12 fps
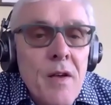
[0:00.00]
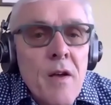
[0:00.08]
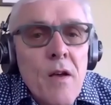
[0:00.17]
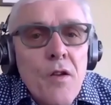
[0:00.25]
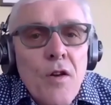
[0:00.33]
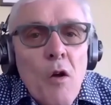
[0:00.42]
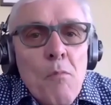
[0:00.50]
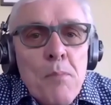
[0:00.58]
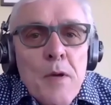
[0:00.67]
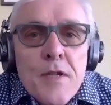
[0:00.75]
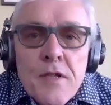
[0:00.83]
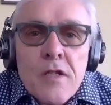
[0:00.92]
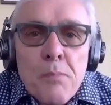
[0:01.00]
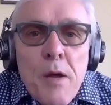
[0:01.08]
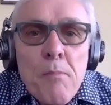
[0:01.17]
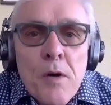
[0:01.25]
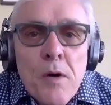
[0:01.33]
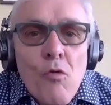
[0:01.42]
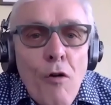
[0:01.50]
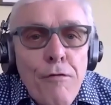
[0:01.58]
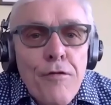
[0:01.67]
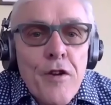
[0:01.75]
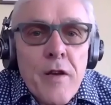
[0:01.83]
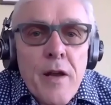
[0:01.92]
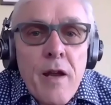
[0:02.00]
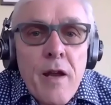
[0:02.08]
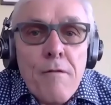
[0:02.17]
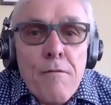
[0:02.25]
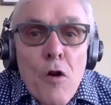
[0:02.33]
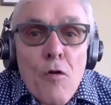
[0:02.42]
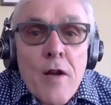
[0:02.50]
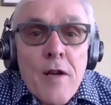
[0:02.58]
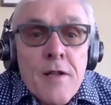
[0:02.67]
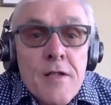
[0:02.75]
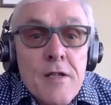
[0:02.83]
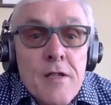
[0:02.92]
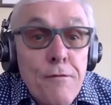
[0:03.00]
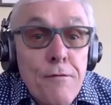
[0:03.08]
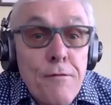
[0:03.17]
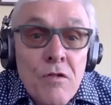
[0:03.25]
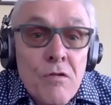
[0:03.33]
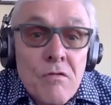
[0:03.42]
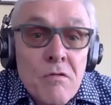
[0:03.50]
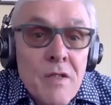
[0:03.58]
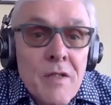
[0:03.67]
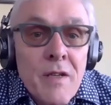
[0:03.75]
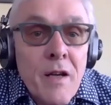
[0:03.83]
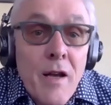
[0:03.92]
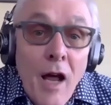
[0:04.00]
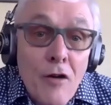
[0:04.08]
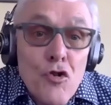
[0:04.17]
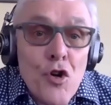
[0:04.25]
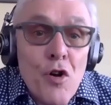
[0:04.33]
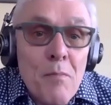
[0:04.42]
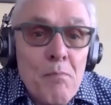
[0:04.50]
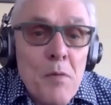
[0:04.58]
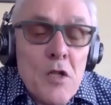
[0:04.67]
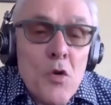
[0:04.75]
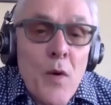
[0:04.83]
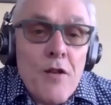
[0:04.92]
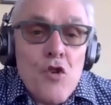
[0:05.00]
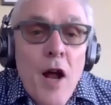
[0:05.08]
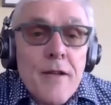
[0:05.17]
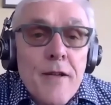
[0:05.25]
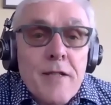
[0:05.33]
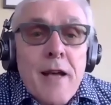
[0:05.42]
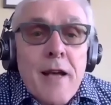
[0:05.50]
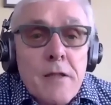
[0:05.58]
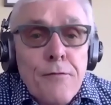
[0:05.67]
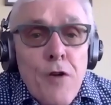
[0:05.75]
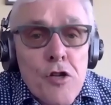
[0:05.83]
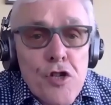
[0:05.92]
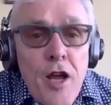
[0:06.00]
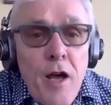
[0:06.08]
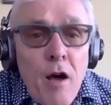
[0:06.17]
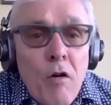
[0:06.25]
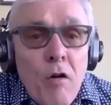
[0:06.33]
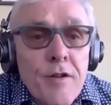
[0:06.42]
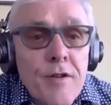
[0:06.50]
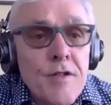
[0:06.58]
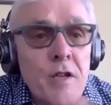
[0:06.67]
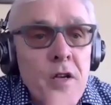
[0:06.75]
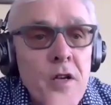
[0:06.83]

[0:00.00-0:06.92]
you know, business people are often in a very difficult conundrum between trying to satisfy shareholders,